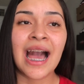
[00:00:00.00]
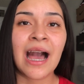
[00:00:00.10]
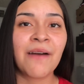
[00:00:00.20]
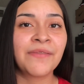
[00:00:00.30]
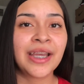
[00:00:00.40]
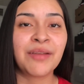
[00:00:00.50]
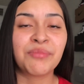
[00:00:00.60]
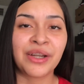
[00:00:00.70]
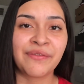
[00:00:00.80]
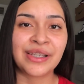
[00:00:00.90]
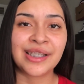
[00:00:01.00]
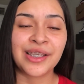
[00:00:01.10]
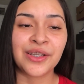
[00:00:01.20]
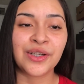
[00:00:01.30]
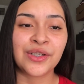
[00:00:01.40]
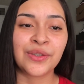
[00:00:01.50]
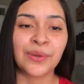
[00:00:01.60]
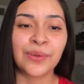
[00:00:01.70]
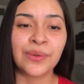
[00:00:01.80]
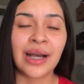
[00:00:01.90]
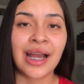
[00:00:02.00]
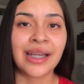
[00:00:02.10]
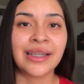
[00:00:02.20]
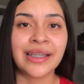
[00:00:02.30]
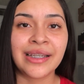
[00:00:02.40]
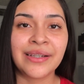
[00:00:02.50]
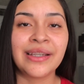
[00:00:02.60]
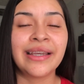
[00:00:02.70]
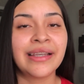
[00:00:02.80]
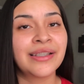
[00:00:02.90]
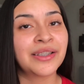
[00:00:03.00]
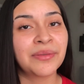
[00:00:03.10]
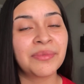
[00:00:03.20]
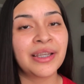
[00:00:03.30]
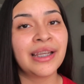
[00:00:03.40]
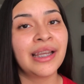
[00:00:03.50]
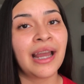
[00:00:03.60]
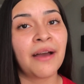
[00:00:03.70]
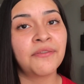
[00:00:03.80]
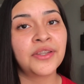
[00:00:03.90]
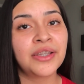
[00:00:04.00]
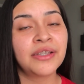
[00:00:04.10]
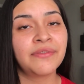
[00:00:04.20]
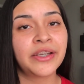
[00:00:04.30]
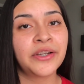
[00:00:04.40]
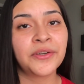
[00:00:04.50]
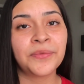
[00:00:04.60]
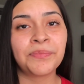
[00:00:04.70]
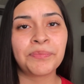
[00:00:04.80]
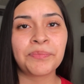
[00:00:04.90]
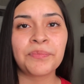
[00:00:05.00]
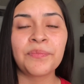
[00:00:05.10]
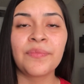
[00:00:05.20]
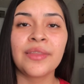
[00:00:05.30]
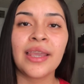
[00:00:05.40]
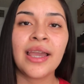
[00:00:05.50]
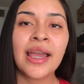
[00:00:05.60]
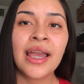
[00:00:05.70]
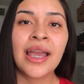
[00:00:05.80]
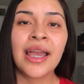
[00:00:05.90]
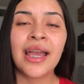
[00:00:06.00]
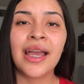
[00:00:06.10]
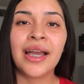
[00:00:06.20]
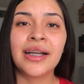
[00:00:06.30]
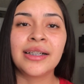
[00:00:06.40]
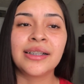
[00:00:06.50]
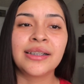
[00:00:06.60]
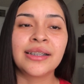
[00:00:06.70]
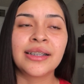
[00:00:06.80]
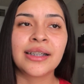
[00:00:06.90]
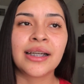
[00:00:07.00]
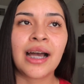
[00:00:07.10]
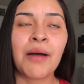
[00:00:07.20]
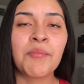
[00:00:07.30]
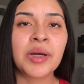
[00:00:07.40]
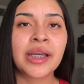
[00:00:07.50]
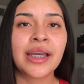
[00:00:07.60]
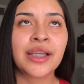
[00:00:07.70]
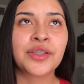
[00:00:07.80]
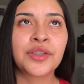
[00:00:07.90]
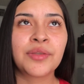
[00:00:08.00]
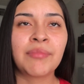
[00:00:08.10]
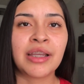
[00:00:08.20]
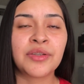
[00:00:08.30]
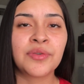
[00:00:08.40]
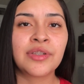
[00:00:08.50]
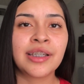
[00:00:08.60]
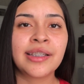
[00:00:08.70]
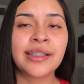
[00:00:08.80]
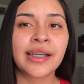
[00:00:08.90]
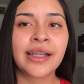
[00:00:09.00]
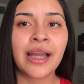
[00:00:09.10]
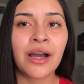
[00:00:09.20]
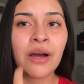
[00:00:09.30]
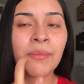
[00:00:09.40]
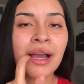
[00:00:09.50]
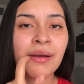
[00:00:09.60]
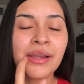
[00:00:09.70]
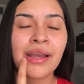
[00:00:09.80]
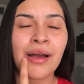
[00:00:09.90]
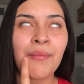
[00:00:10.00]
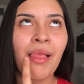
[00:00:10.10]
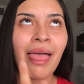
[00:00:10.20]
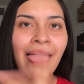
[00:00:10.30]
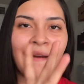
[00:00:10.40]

haven't ate breakfast either so I need to eat something after this video and I'm gonna get my two teeth taken out I'm gonna have I'm gonna